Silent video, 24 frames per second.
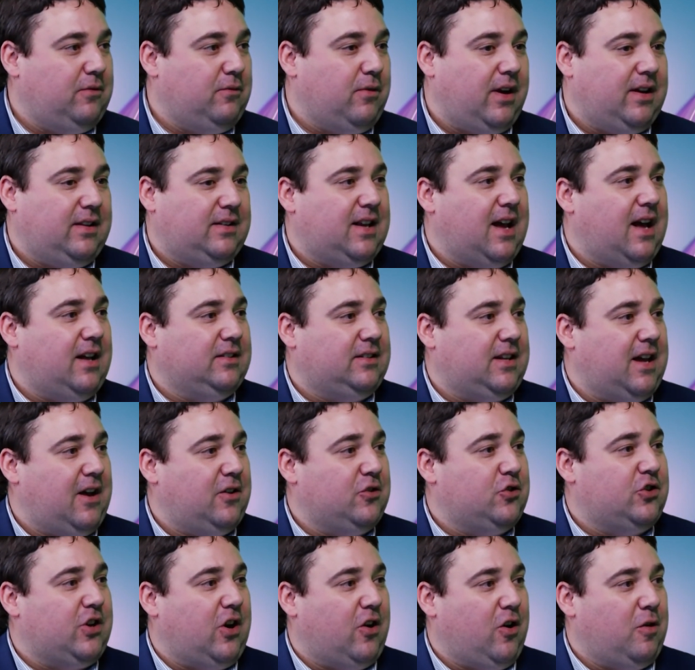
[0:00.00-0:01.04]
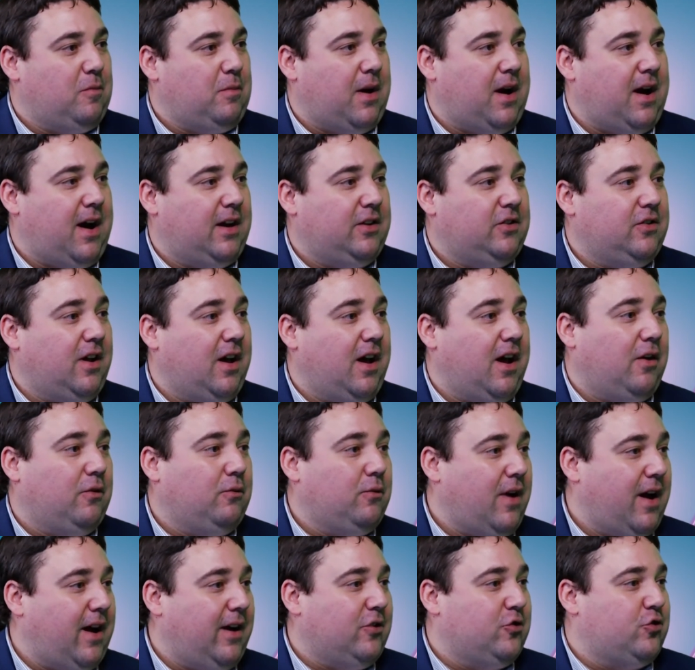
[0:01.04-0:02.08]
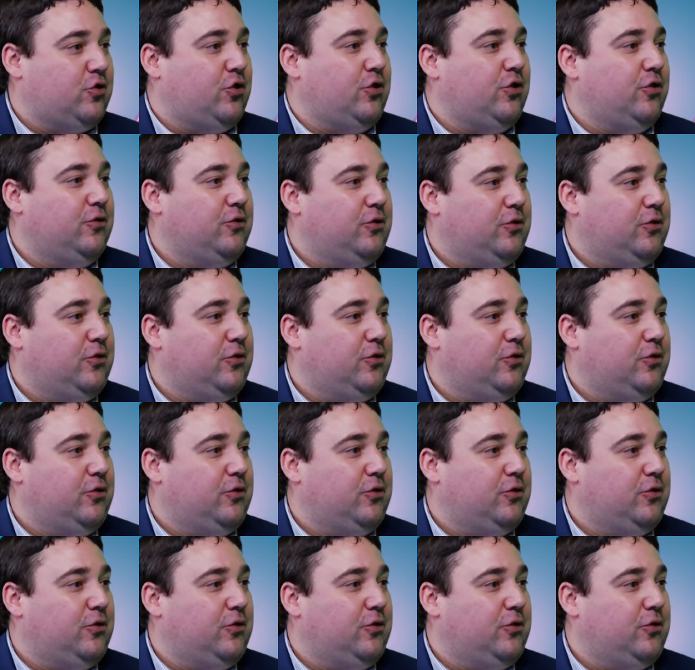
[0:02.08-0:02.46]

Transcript: right downtown Sharon, behind Ryer's Shoes.